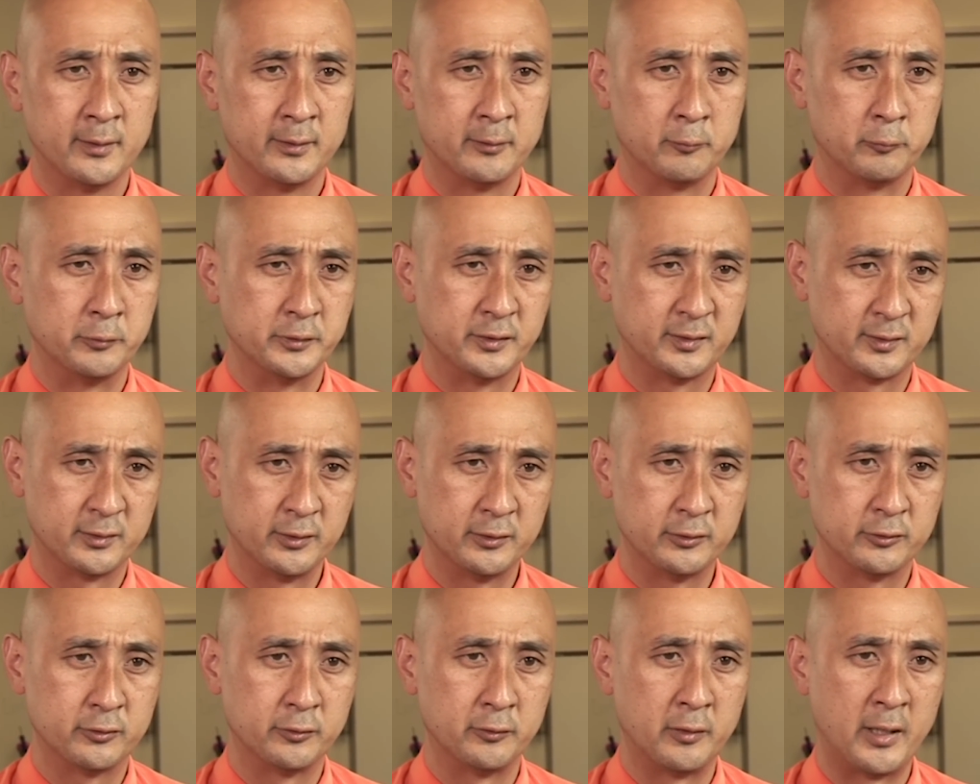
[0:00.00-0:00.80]
we
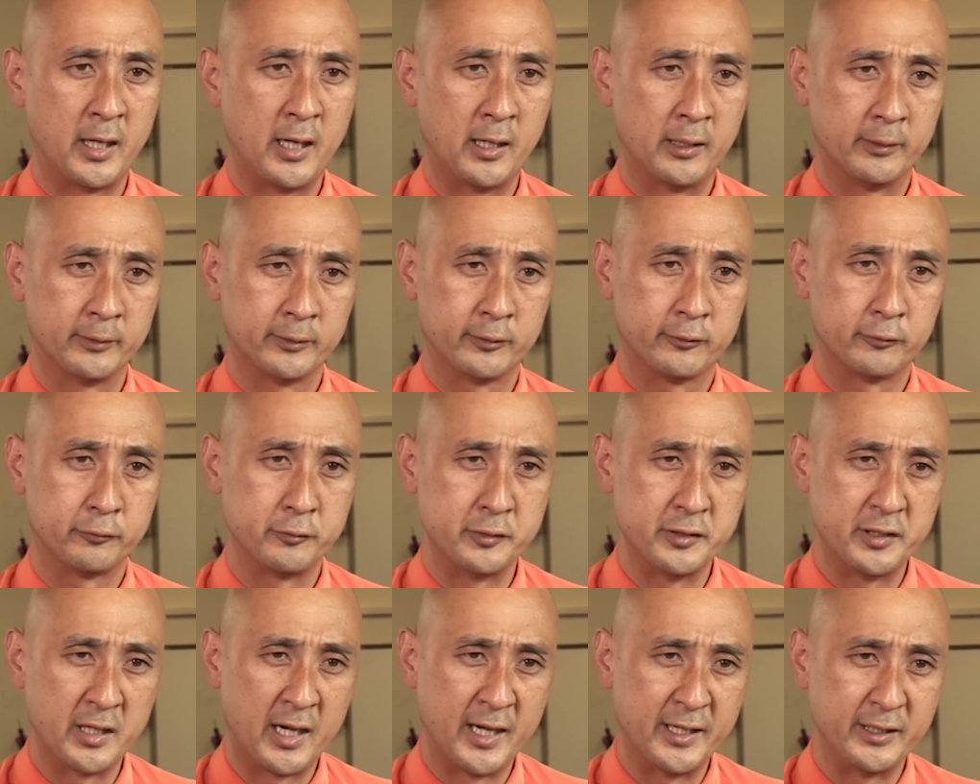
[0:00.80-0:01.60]
seek to
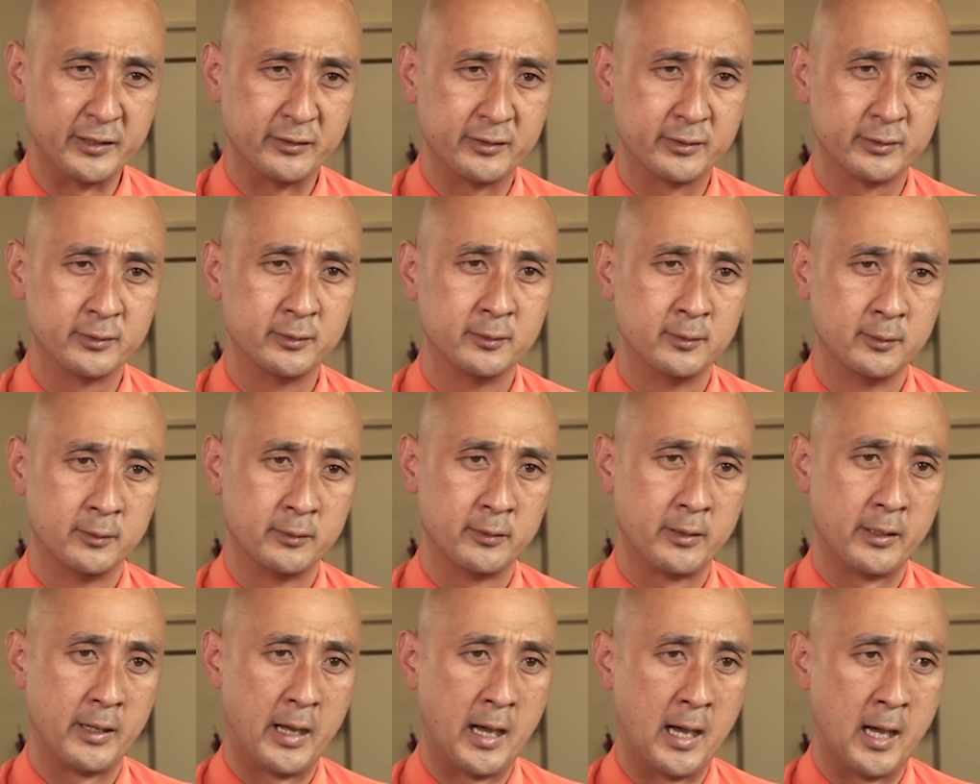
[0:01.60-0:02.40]
create
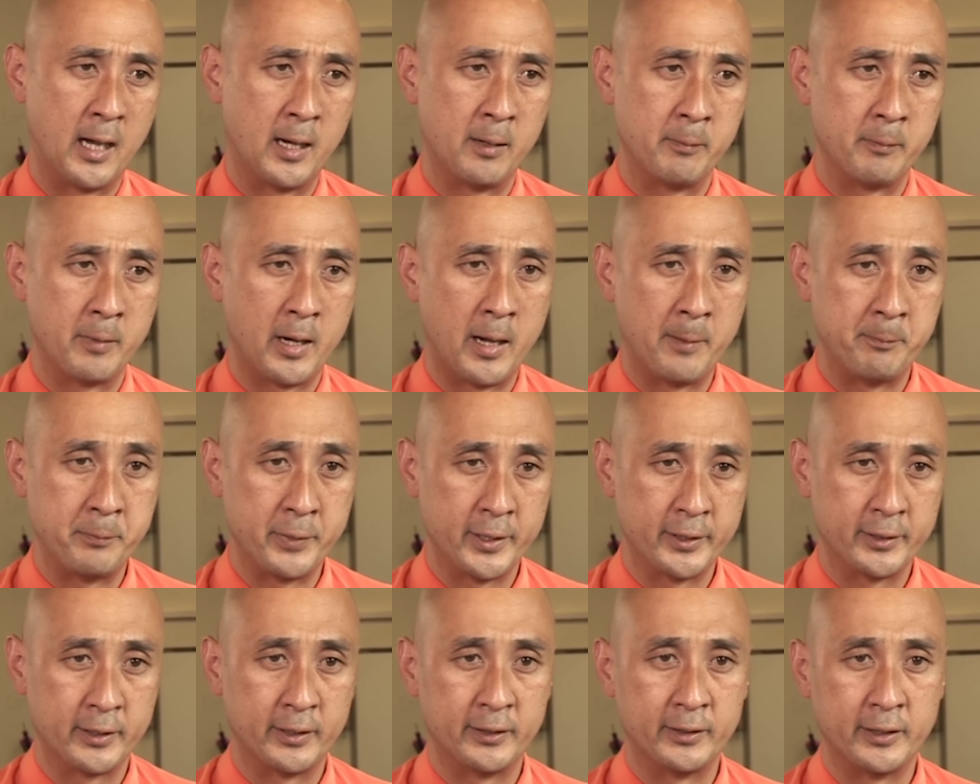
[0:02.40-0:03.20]
a
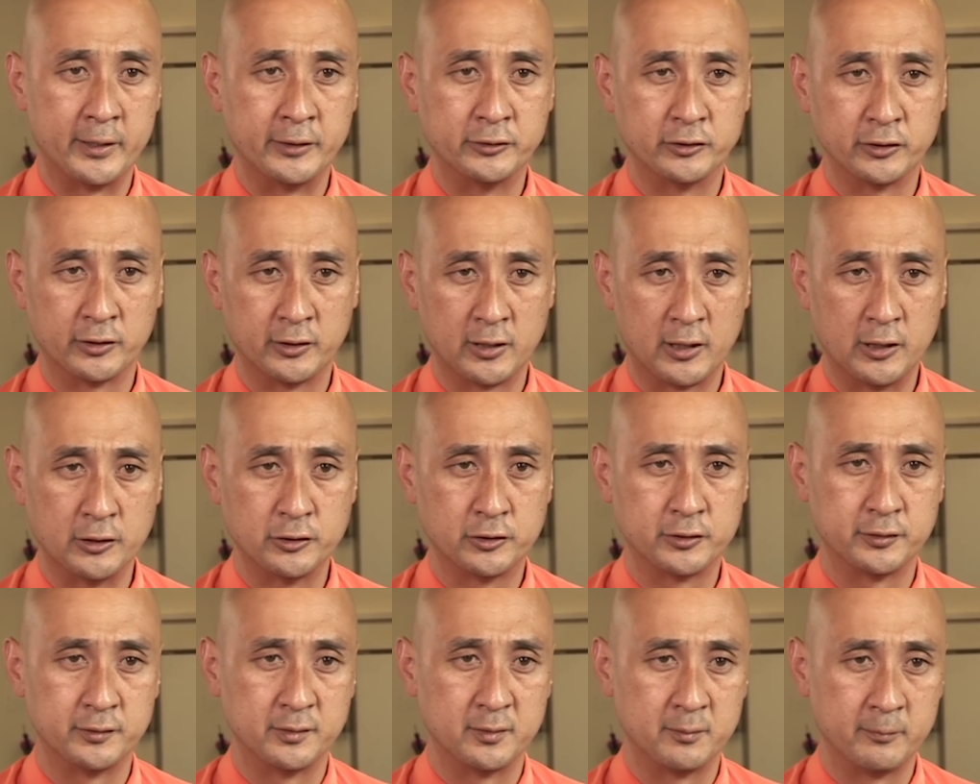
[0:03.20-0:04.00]
better
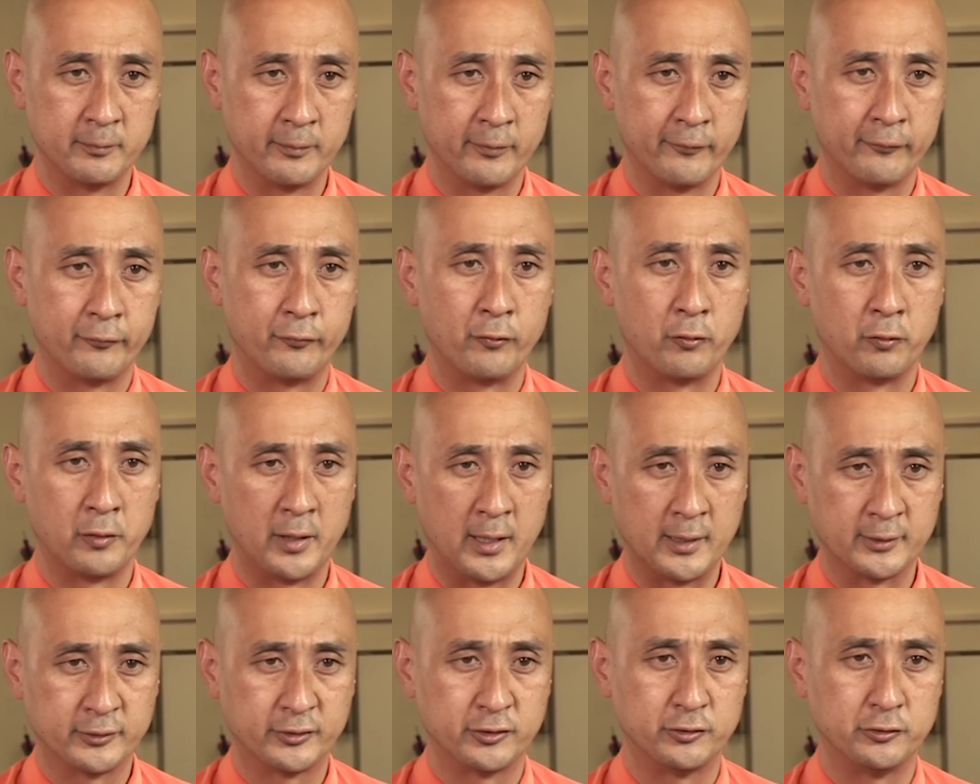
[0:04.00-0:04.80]
education for
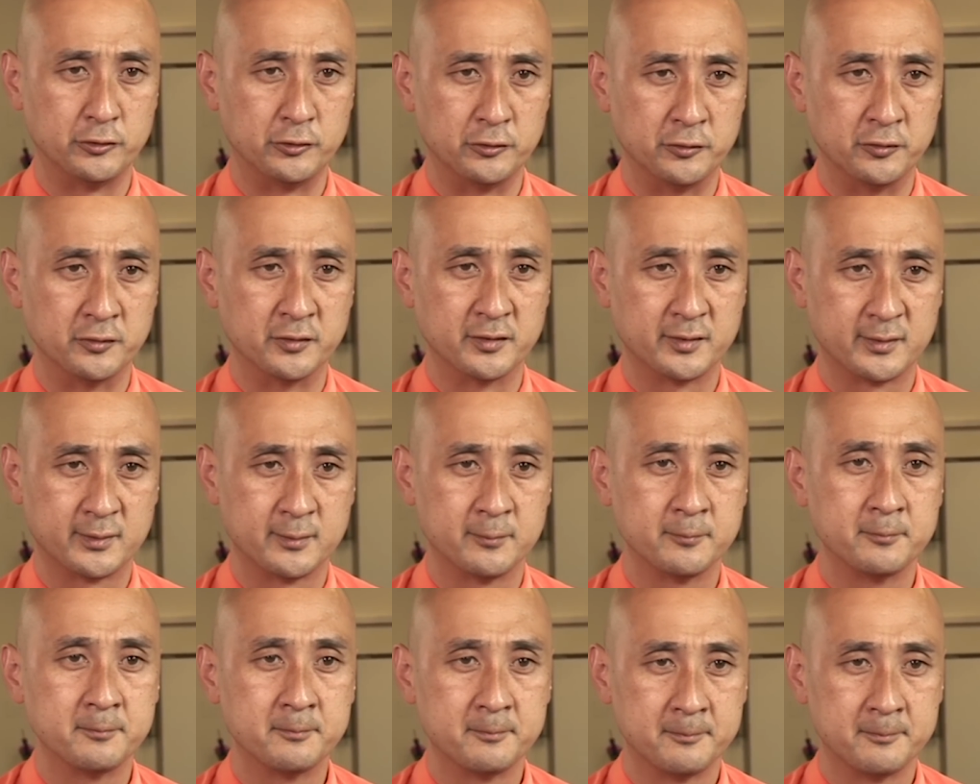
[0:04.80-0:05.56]
our students.